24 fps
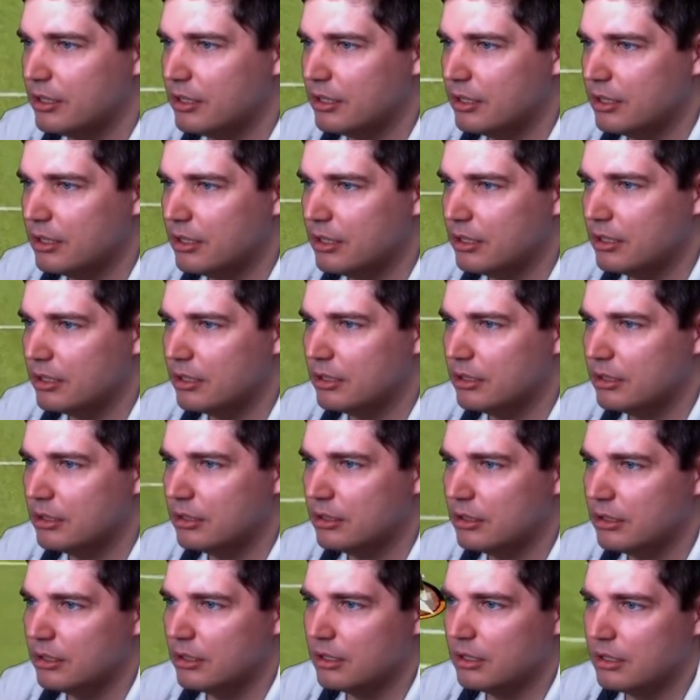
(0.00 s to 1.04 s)

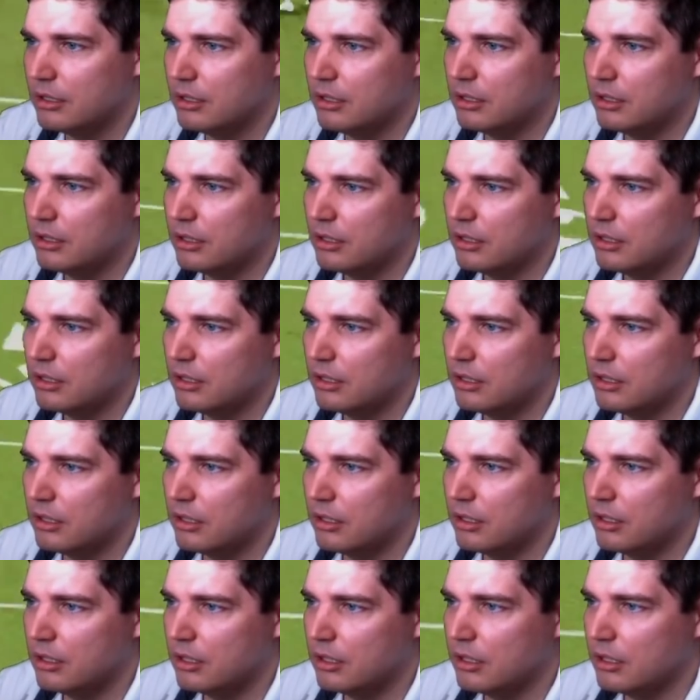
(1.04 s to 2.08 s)

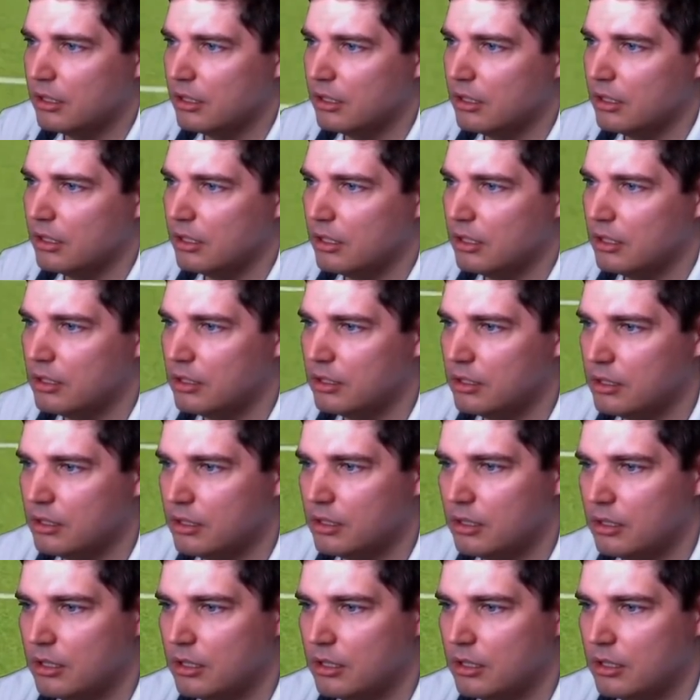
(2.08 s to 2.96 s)
[no speech]